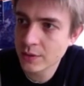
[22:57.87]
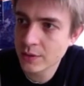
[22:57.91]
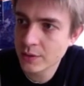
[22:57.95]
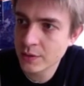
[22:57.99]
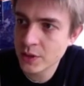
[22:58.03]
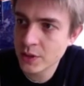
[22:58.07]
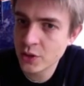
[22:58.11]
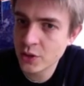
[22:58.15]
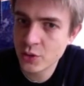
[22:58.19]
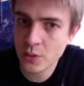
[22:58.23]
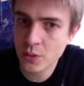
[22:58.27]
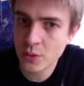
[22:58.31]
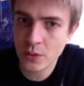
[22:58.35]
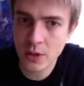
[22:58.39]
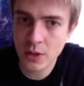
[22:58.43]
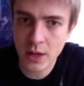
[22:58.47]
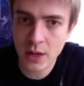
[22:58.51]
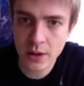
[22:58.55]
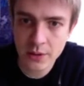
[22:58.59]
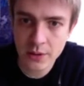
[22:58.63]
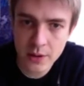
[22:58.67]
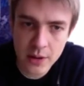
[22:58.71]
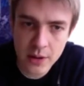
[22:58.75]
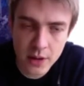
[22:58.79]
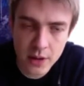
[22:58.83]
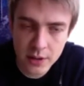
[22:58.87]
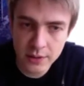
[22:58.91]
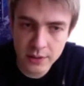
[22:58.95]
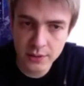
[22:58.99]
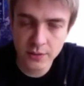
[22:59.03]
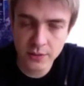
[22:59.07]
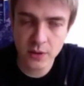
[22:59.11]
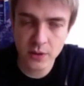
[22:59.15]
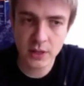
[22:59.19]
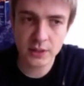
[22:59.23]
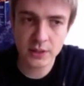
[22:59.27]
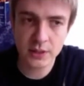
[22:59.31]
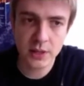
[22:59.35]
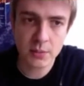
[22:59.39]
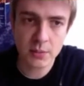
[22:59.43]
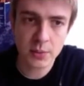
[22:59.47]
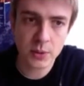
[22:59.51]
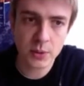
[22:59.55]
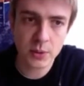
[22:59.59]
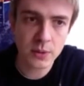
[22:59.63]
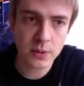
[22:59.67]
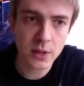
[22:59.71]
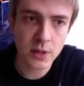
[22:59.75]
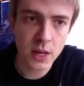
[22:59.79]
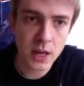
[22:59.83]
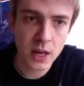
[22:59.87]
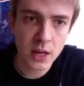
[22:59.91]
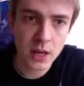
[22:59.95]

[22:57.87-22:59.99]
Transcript: visual areas, for example.